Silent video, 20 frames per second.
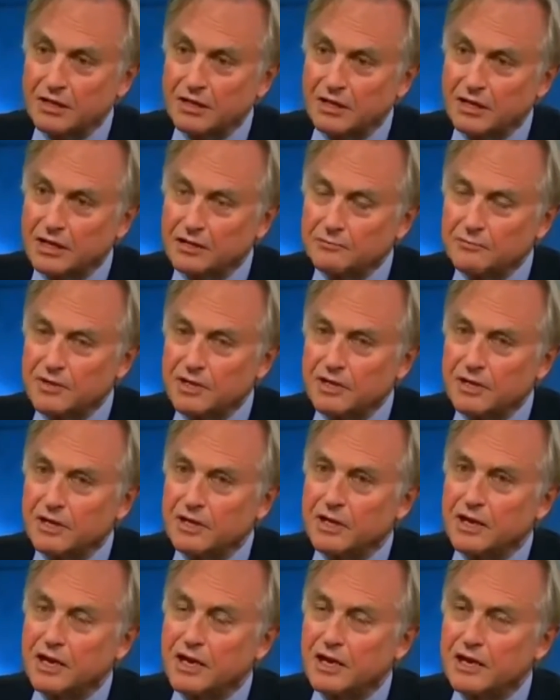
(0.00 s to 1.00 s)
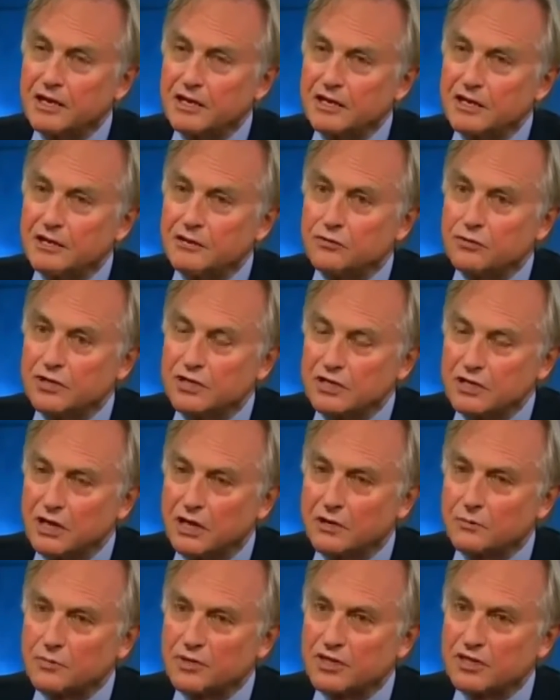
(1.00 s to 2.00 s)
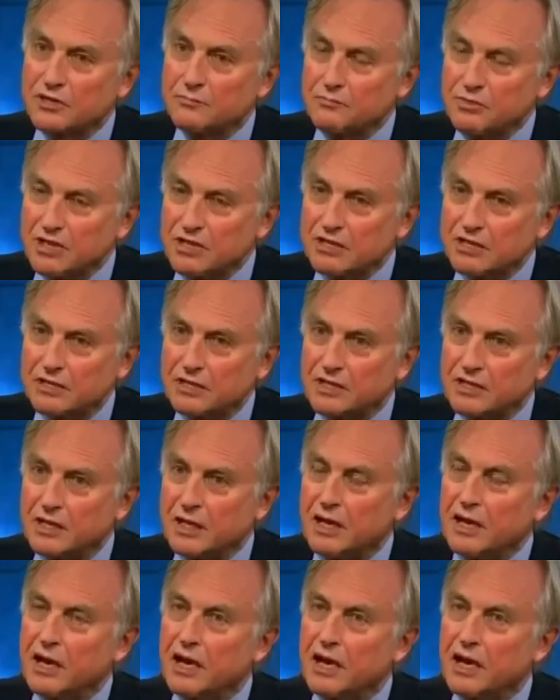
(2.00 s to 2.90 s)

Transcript: Um, you can start with simplicity.